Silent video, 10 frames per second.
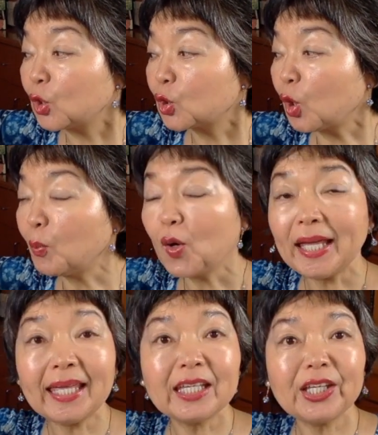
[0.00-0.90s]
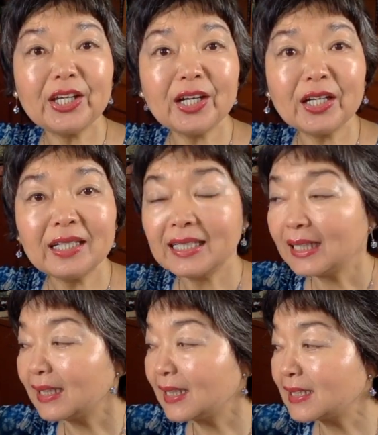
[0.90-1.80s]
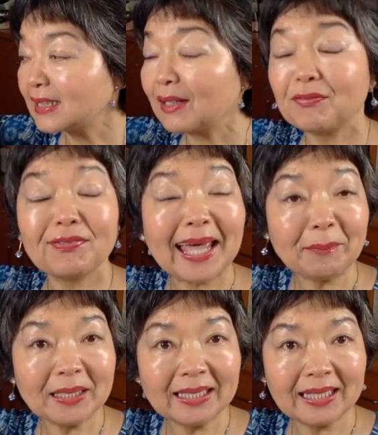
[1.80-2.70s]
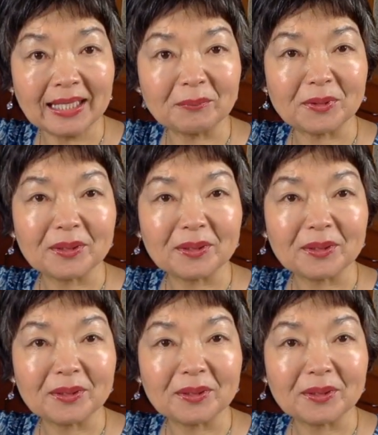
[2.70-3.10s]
Tomoe here, this is the family name.